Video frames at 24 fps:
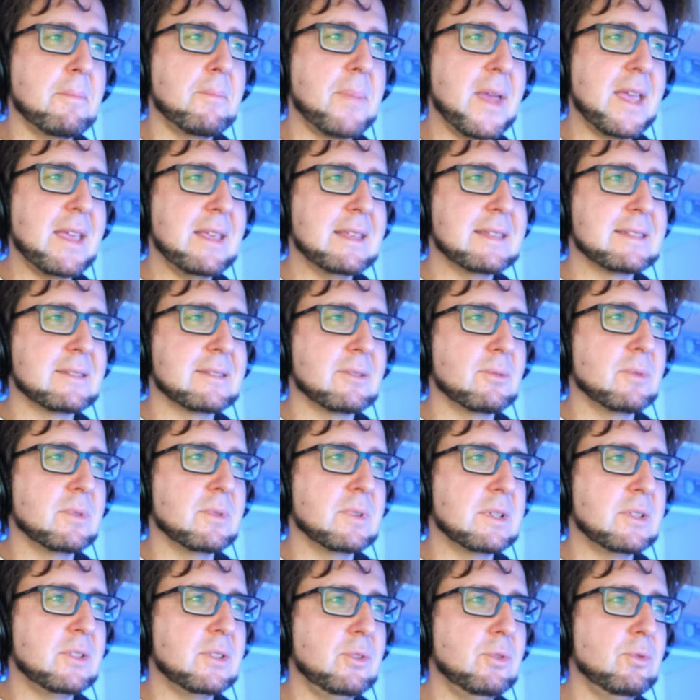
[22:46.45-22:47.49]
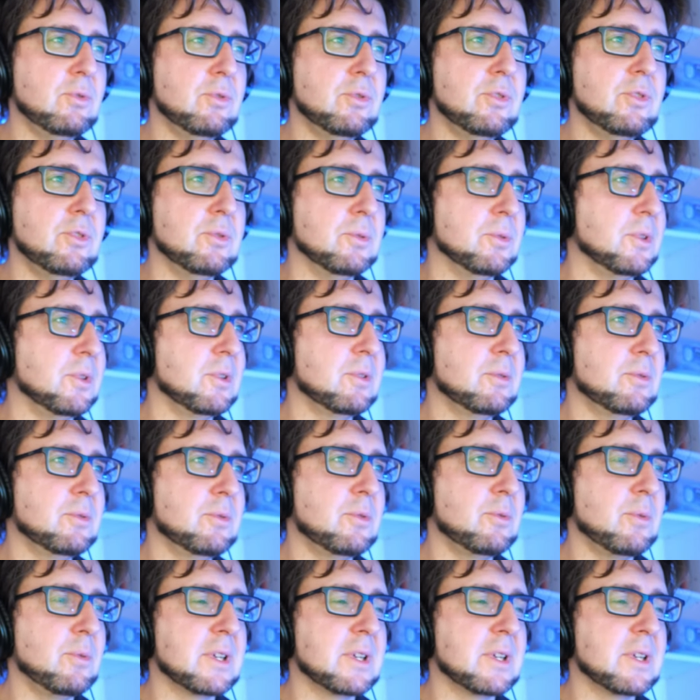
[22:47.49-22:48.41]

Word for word: based. So you do